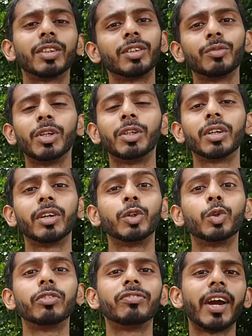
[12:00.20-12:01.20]
will turn
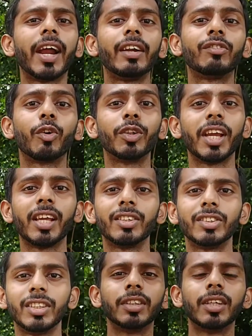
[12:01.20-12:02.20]
to fat for the
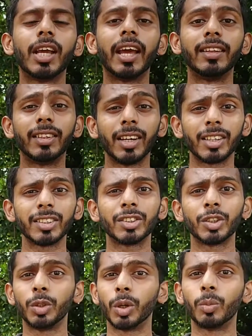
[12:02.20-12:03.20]
energy, and thus
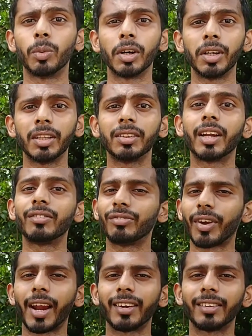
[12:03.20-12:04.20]
you're burning that
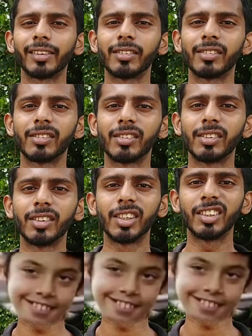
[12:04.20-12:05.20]
fat.
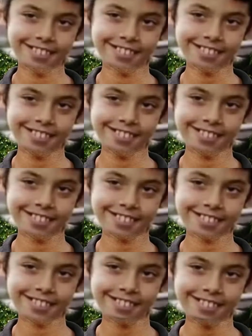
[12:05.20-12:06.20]
Stubborn
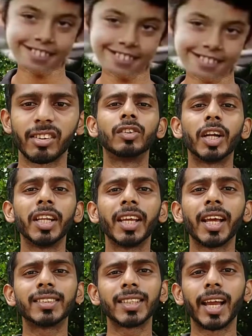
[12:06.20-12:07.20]
fat. Running
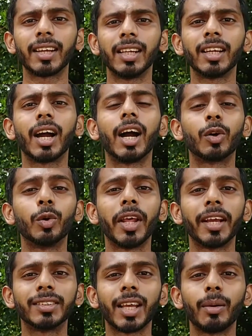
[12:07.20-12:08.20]
and cycling are good
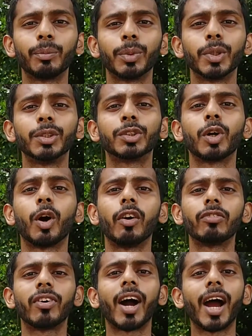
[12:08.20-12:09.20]
examples
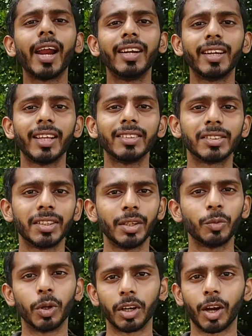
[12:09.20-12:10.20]
of high intensity
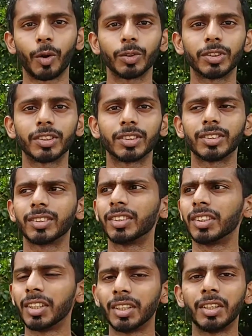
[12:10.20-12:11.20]
workouts.
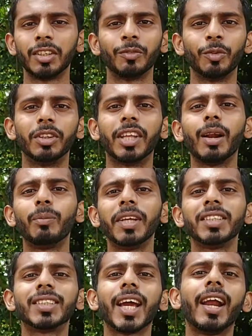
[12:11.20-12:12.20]
With that
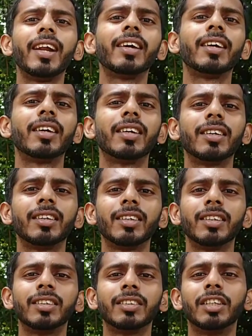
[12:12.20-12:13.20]
being said,
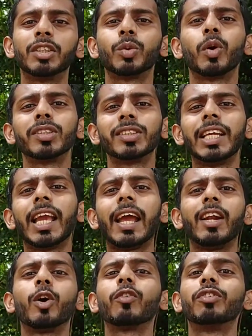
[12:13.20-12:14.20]
this was the
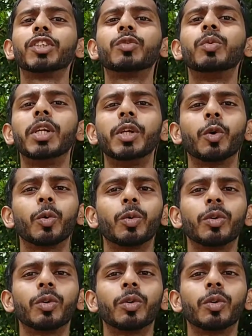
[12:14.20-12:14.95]
end of this video.